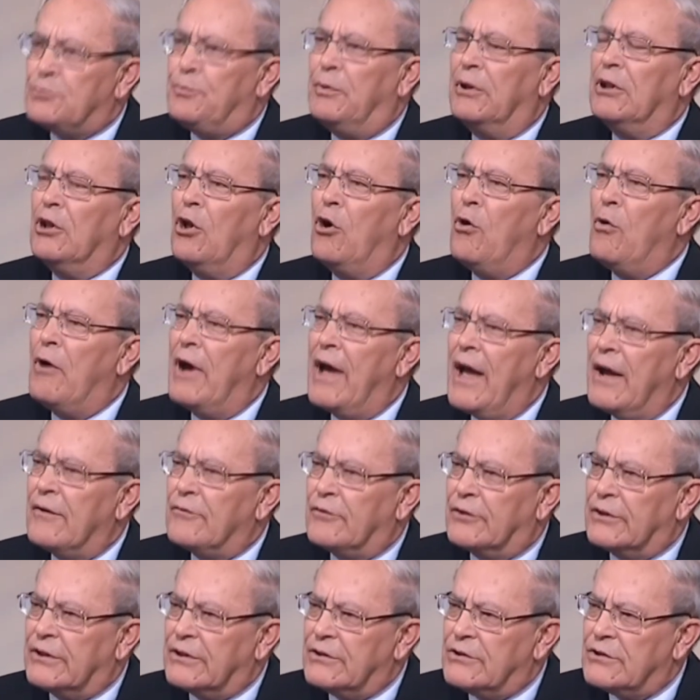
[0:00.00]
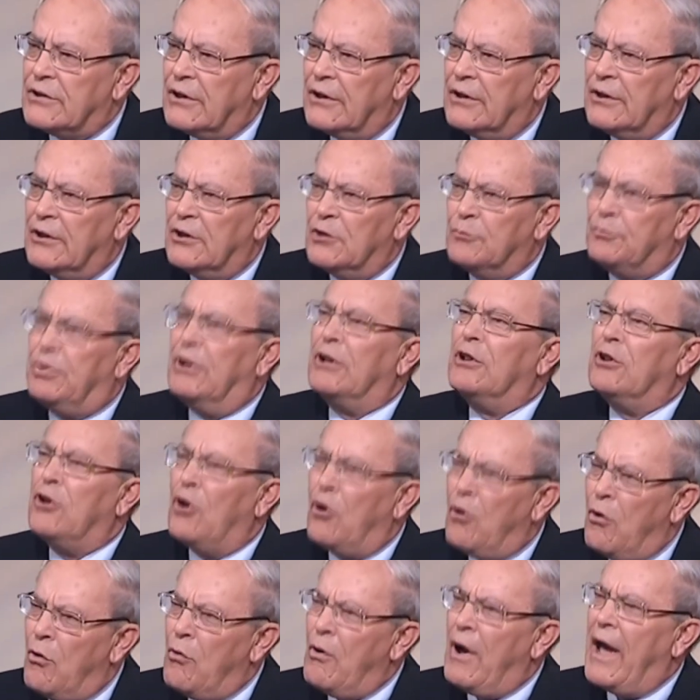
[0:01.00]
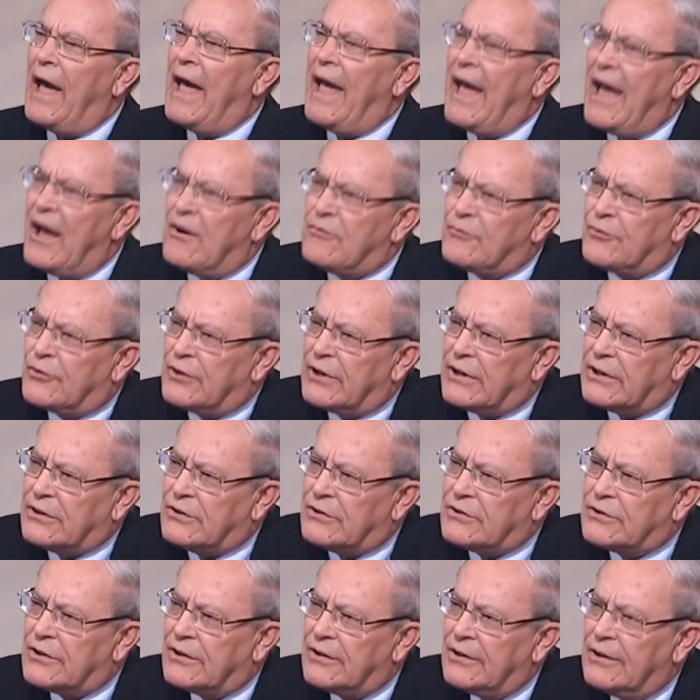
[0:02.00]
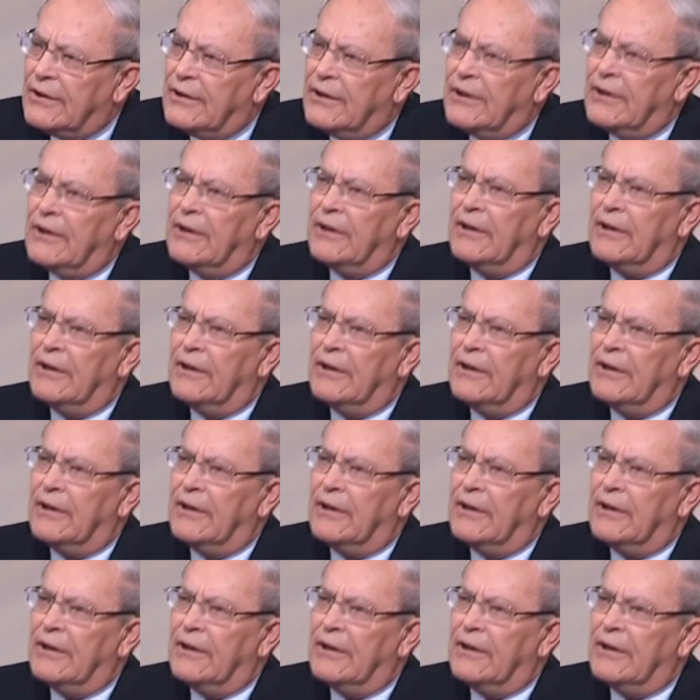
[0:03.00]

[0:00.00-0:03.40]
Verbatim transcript: It's below average. Below average. Mm.